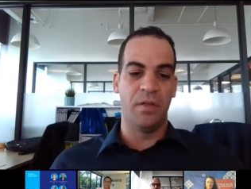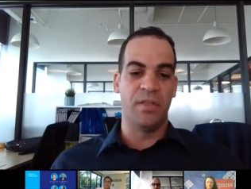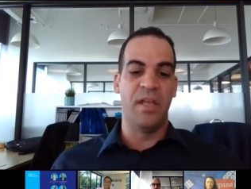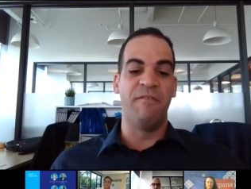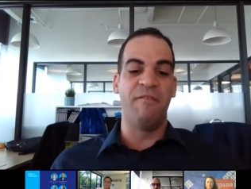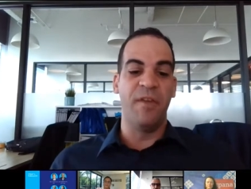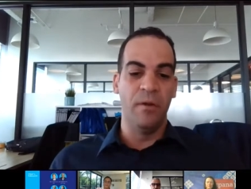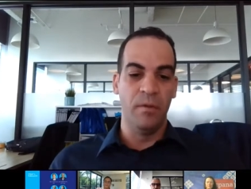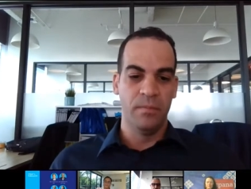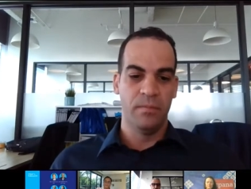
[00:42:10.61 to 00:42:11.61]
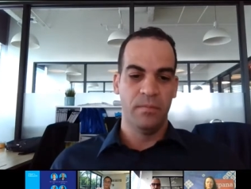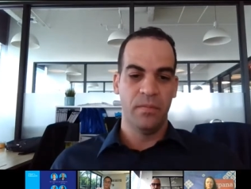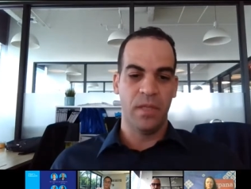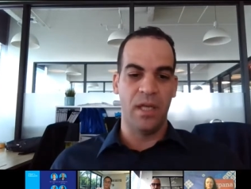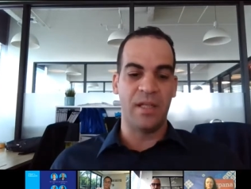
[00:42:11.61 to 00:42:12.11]
because they feel
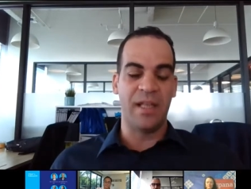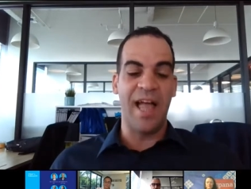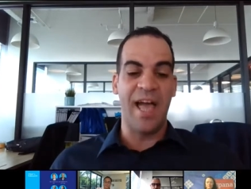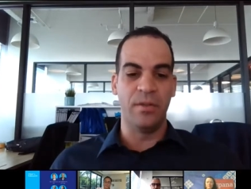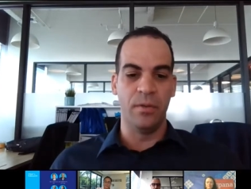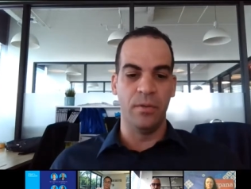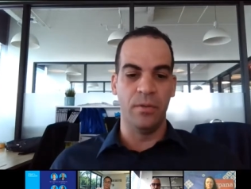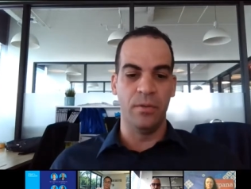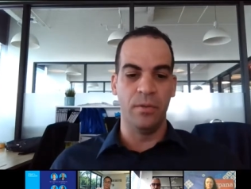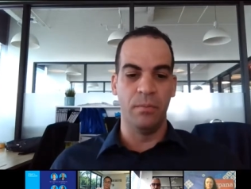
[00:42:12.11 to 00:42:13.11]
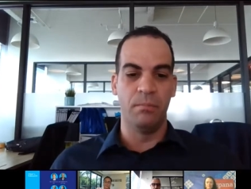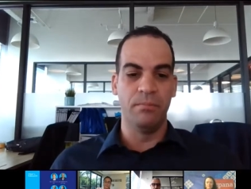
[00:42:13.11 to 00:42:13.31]
inclined to